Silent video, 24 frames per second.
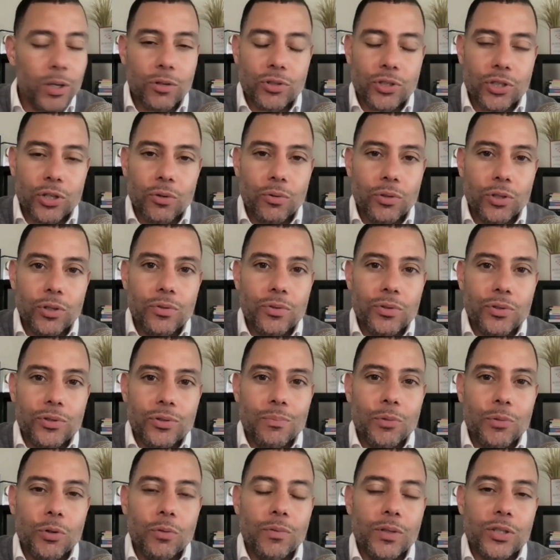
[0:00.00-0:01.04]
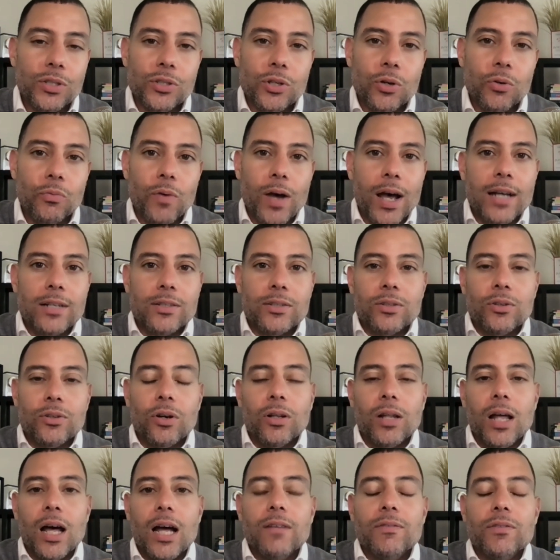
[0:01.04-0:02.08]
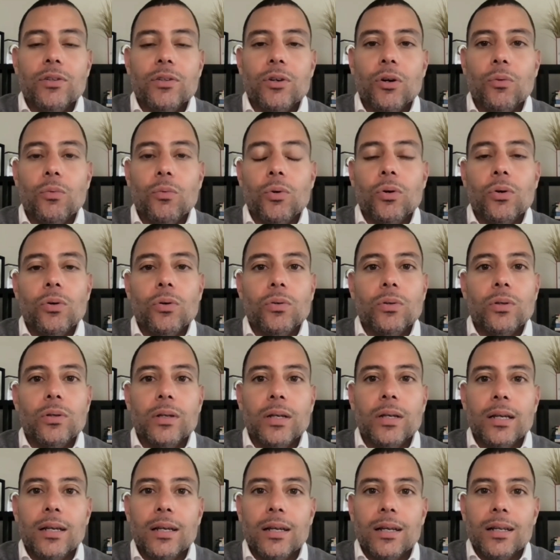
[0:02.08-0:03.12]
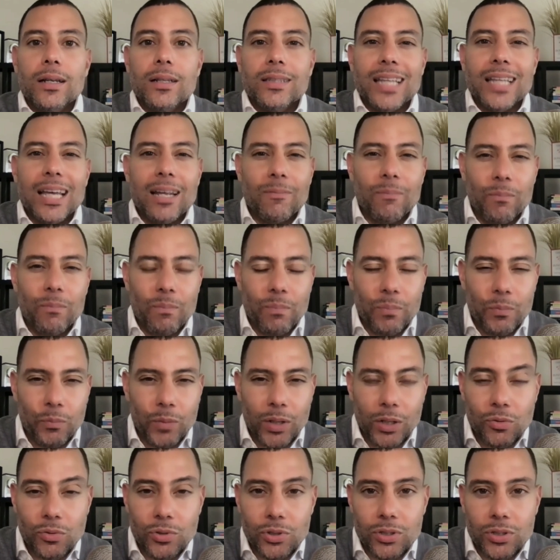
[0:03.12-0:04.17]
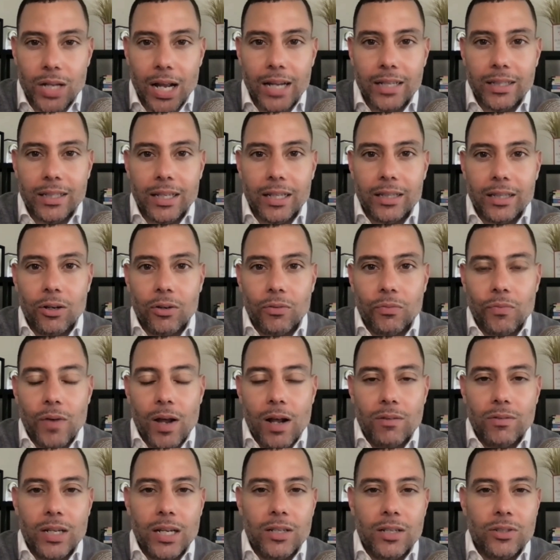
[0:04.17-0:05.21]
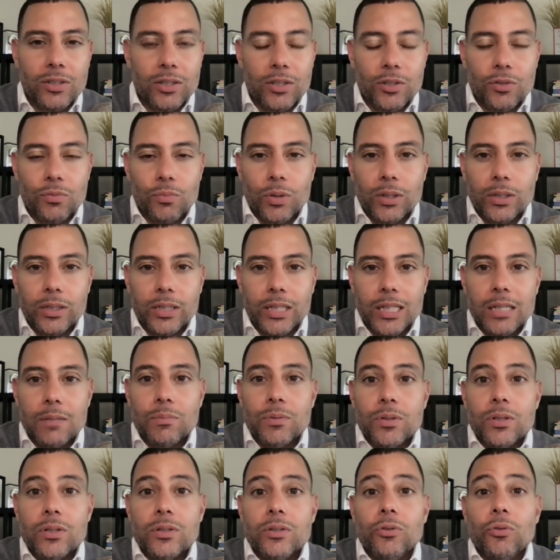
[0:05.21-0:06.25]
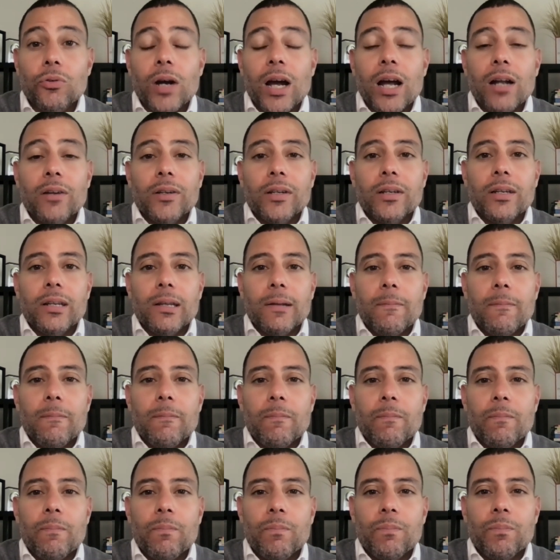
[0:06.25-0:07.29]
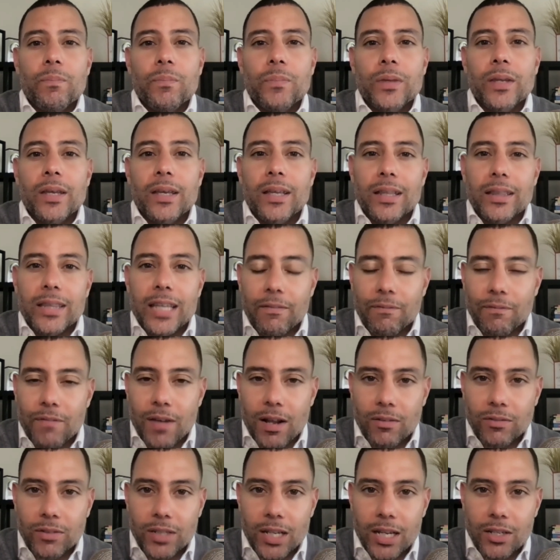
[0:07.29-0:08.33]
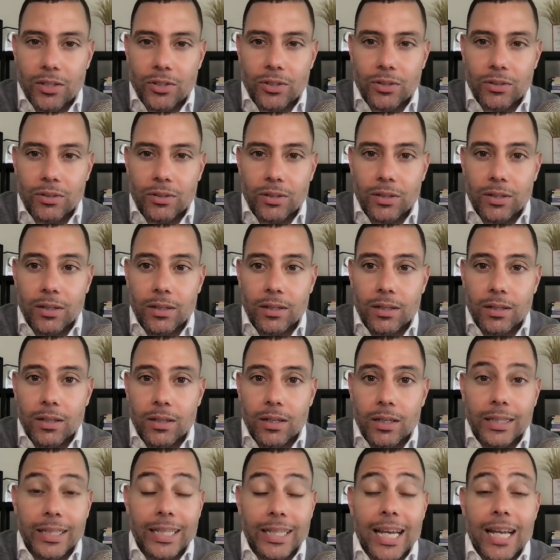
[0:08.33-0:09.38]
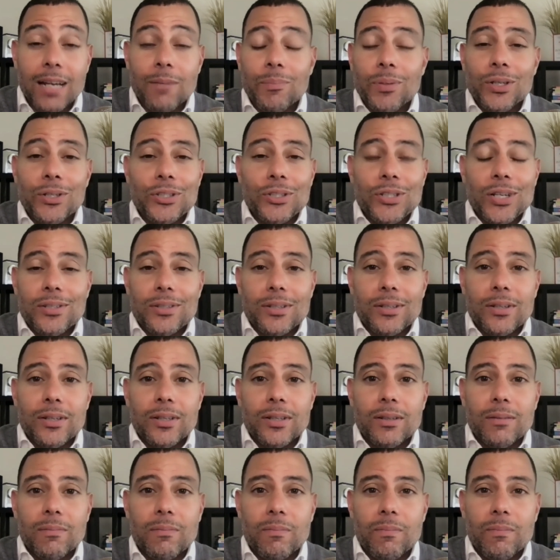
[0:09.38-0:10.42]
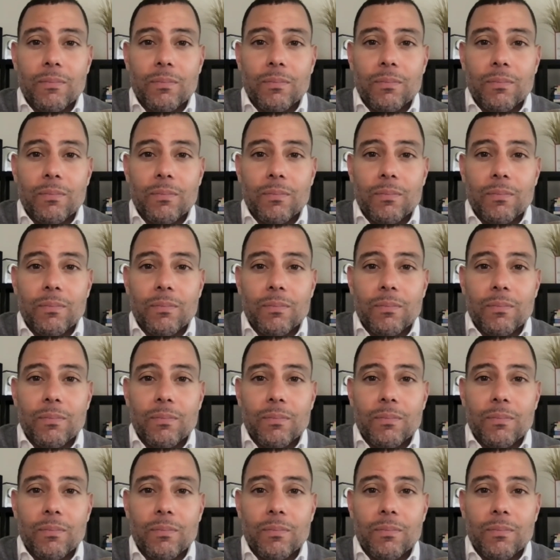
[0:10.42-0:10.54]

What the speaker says: We are so used to moving so fast in our lives and our world that we lose sight that our foundation is what keeps us grounded. That foundation can be adjusted,